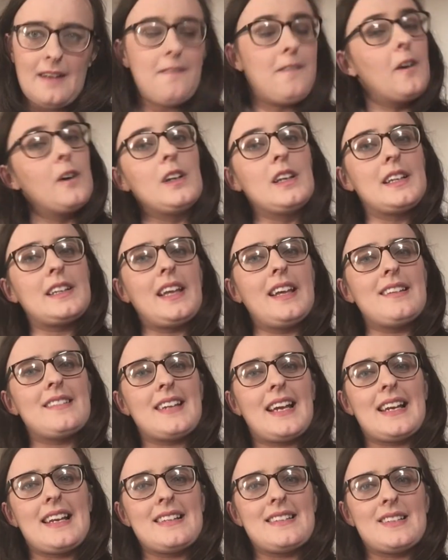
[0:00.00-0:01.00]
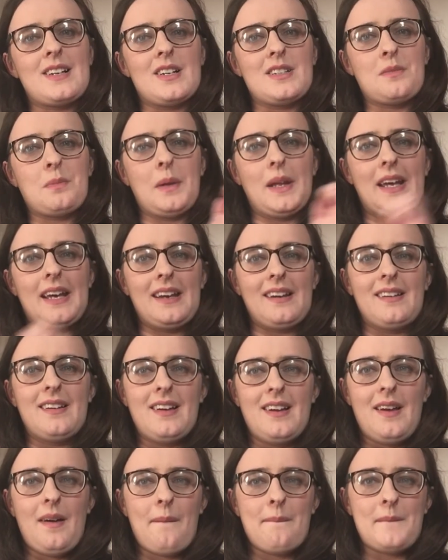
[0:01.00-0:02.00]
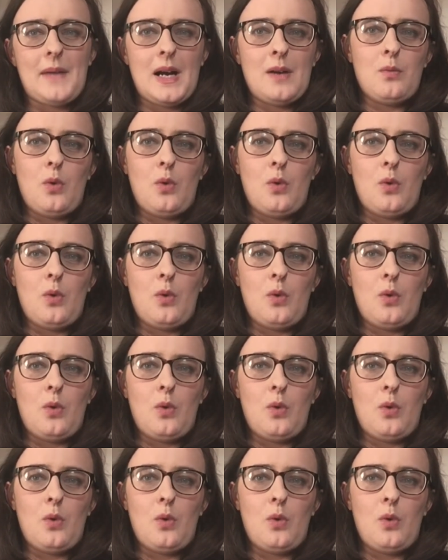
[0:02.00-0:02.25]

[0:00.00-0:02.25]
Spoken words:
you're looking to get into cosplay, my